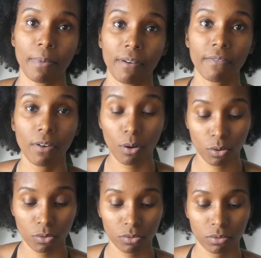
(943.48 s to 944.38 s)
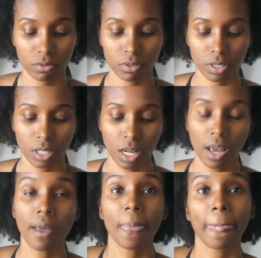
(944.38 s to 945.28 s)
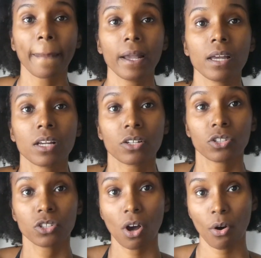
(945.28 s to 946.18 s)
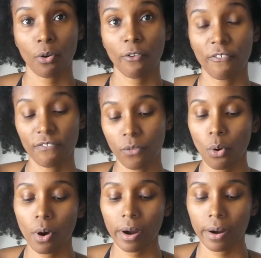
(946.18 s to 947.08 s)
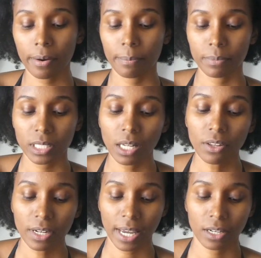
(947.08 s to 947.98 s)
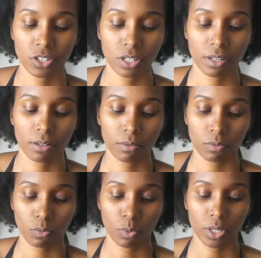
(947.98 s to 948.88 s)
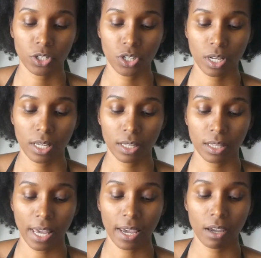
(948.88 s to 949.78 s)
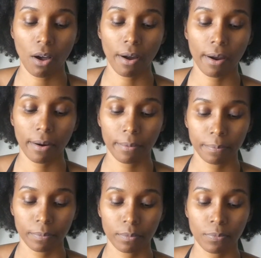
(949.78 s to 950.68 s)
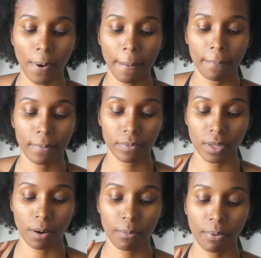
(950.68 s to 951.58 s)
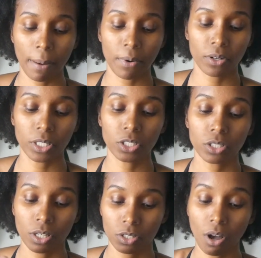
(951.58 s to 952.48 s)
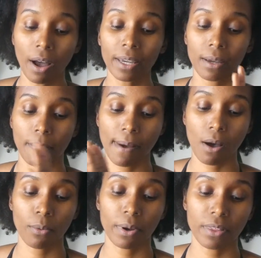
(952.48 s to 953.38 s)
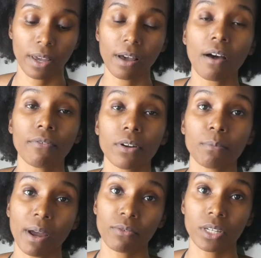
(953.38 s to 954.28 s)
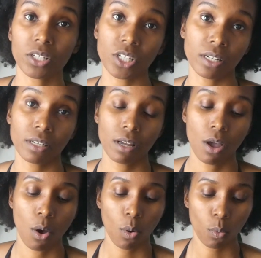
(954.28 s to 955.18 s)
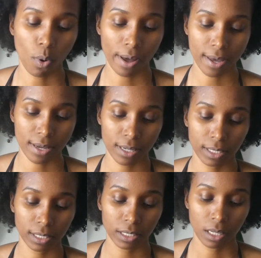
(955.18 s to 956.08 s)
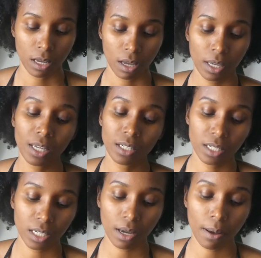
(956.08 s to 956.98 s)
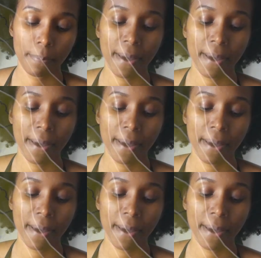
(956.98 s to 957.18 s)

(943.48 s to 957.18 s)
my phone. So for Southern Asia, which they're primarily talking about, where they covered my region, was India,